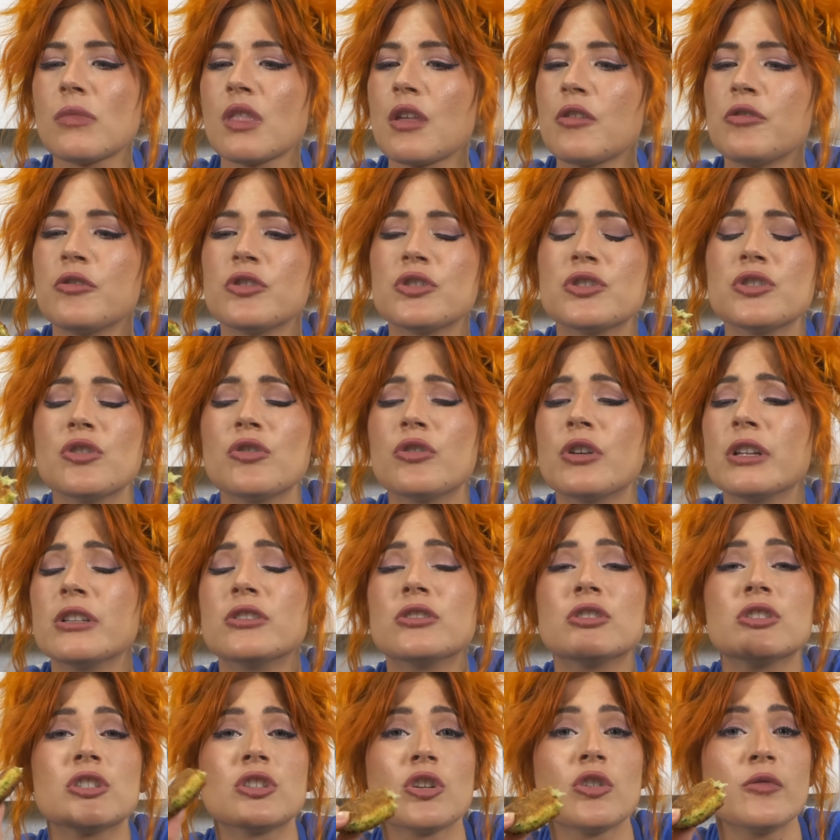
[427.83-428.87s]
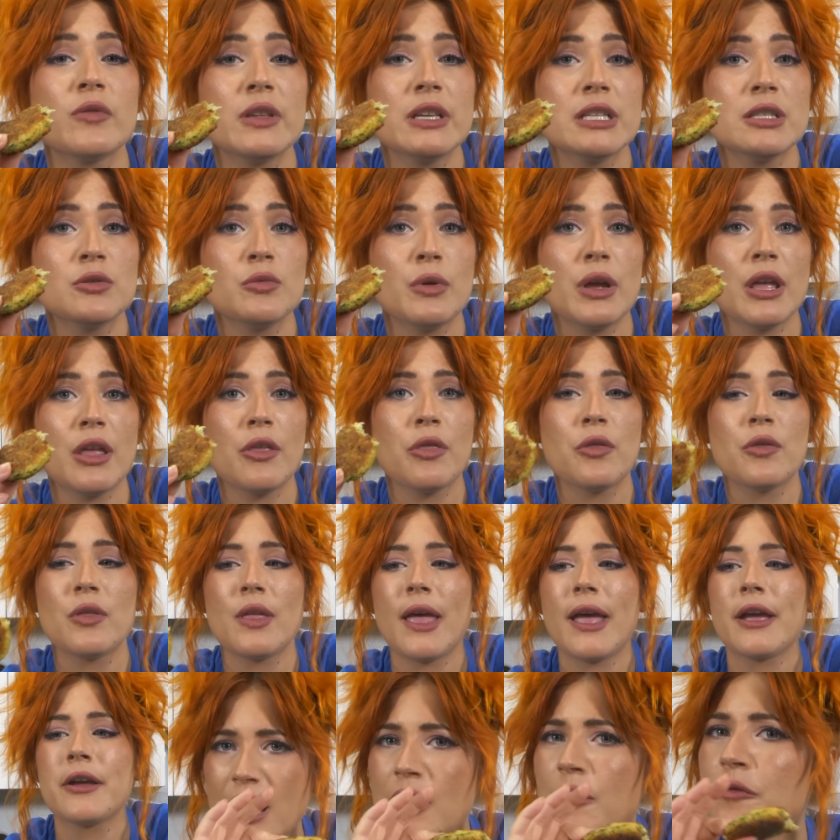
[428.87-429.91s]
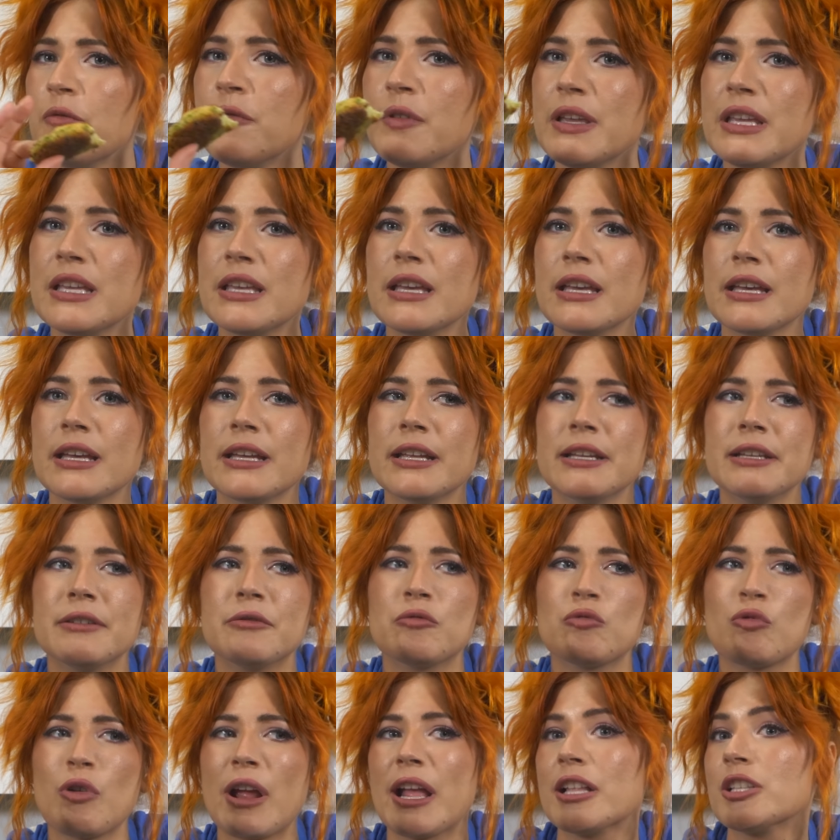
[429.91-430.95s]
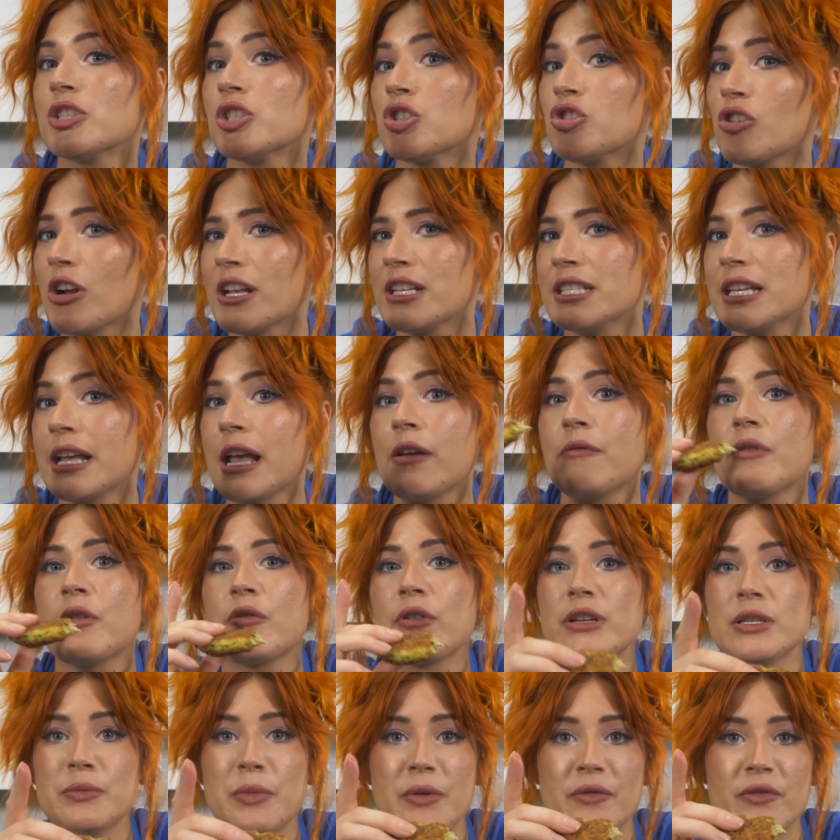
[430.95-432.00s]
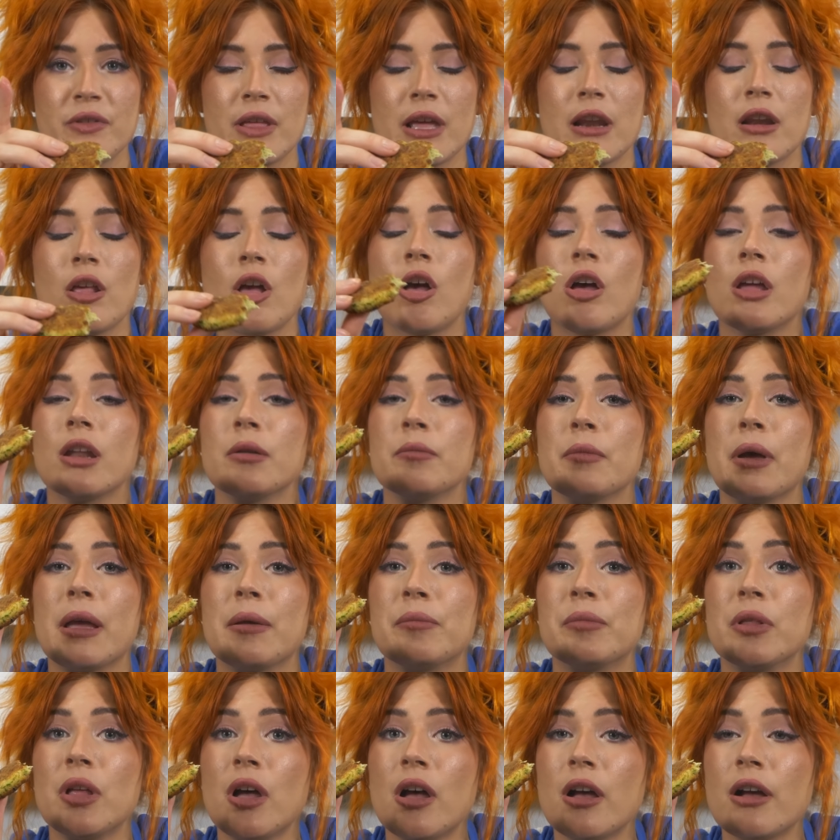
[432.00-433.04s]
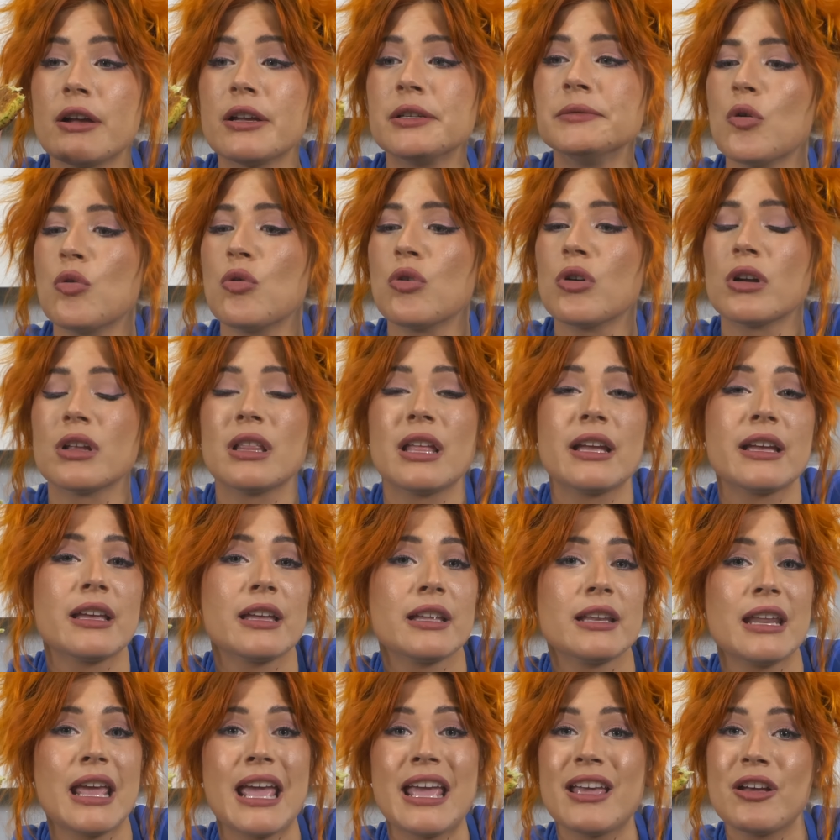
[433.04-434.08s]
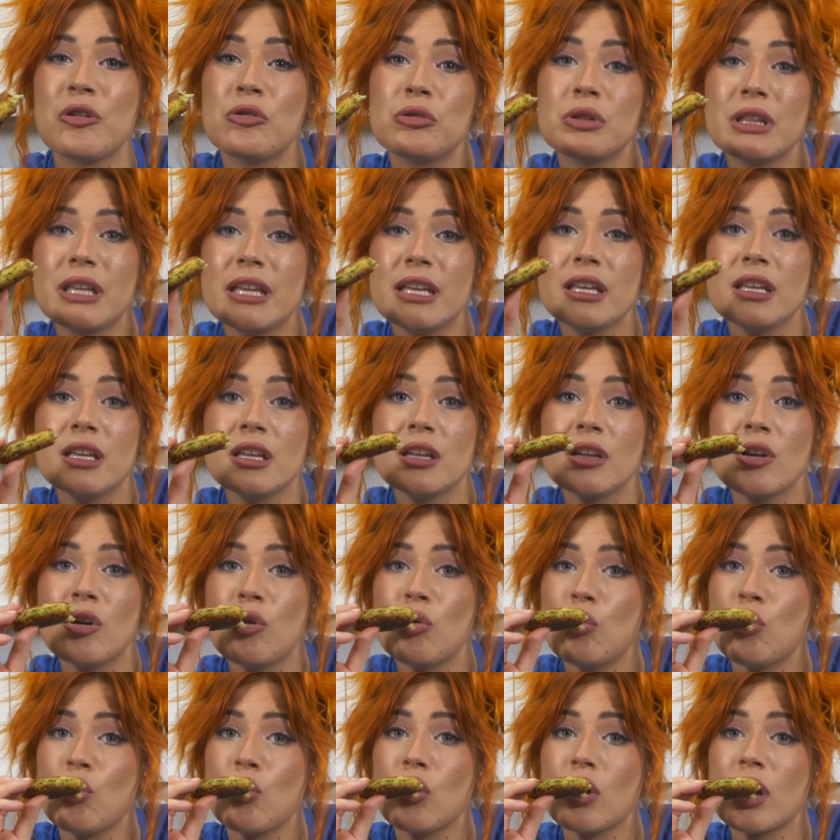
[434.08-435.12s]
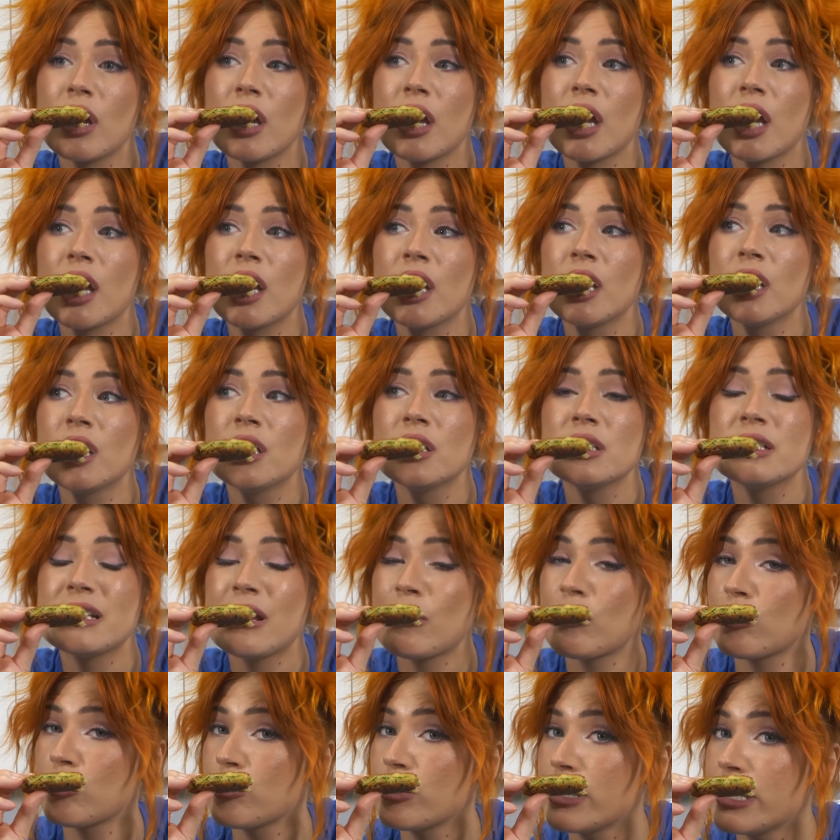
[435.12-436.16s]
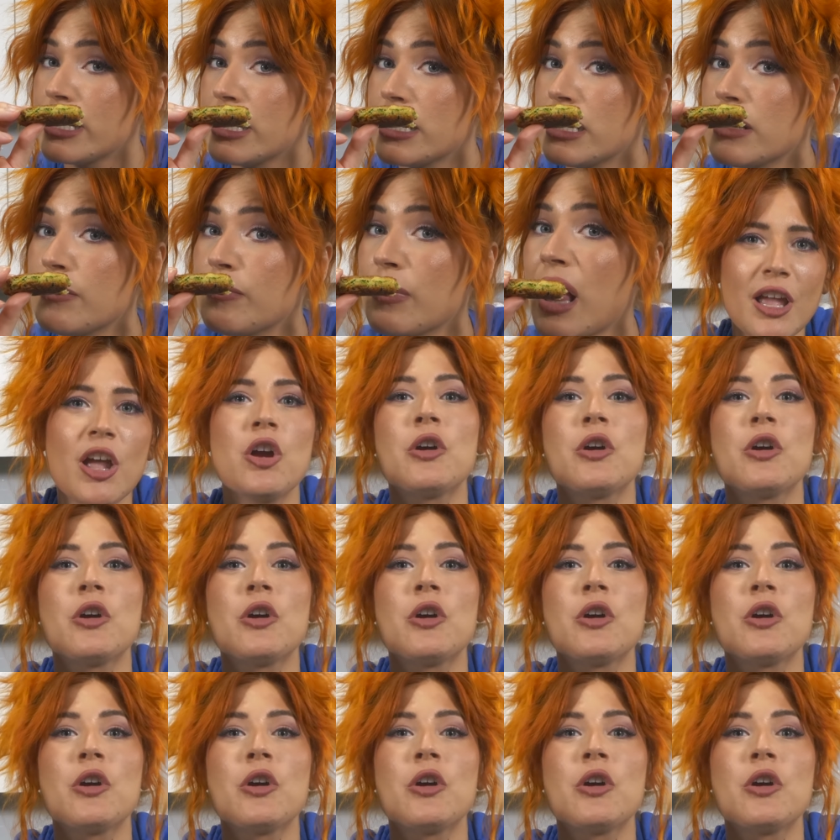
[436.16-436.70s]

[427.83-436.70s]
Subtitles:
They're so good. Serve these with like a vegan ranch dressing. I have a recipe for that on my blog, or like an aioli or sour cream.